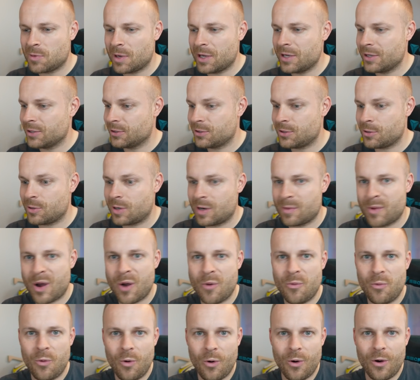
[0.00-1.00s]
where you're talking
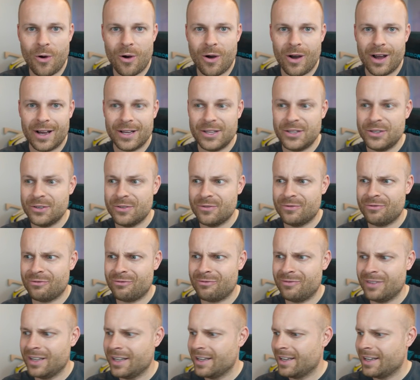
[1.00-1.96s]
about war and you